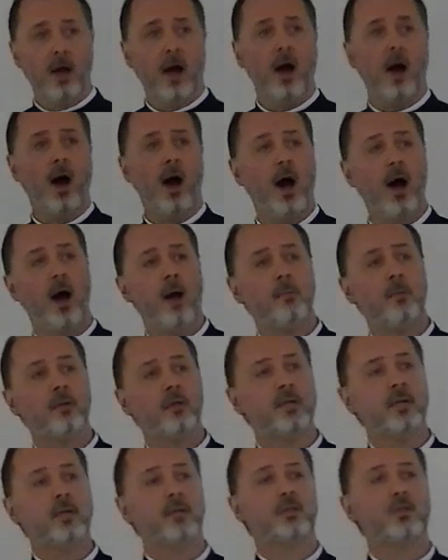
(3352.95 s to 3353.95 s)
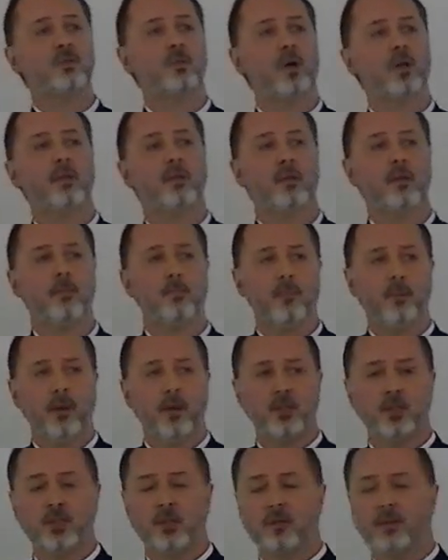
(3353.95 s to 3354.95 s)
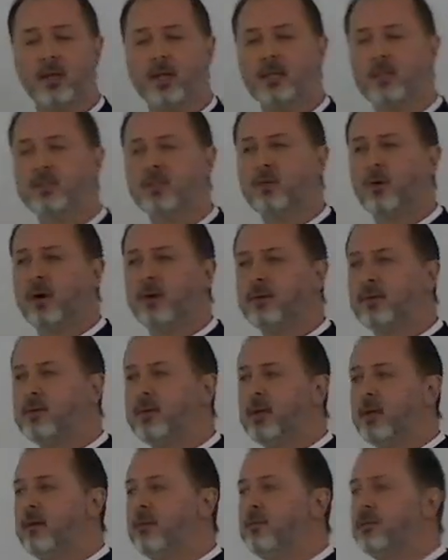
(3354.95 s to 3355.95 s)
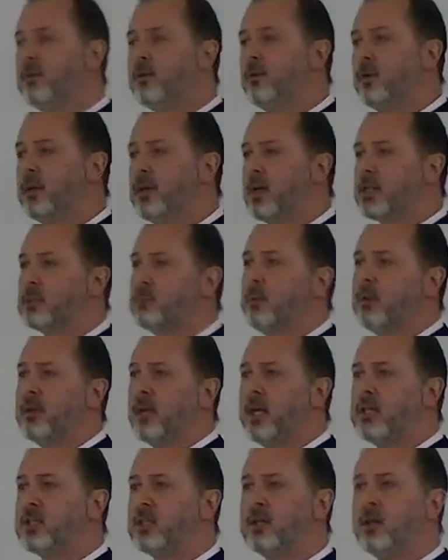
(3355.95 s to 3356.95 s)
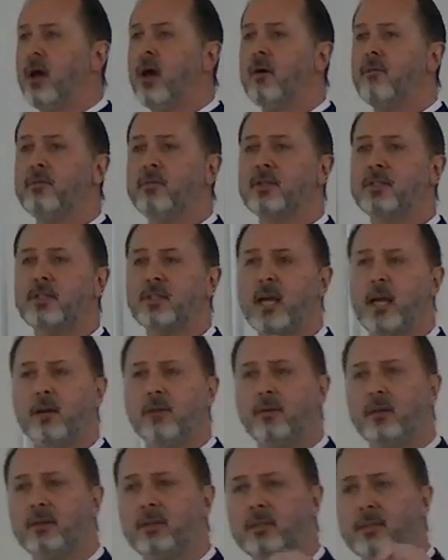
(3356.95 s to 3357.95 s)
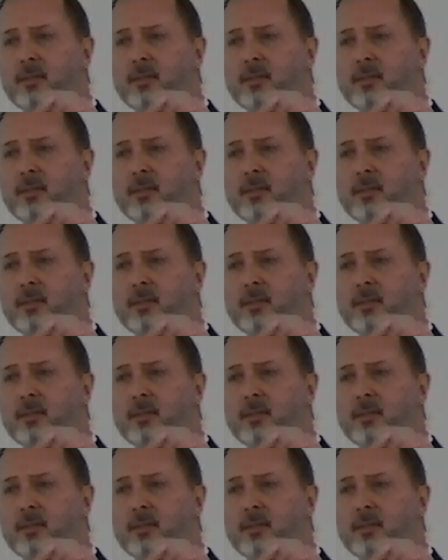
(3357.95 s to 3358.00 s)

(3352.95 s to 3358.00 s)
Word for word: A homily is when the preacher then is going to give you an explanation of the sacred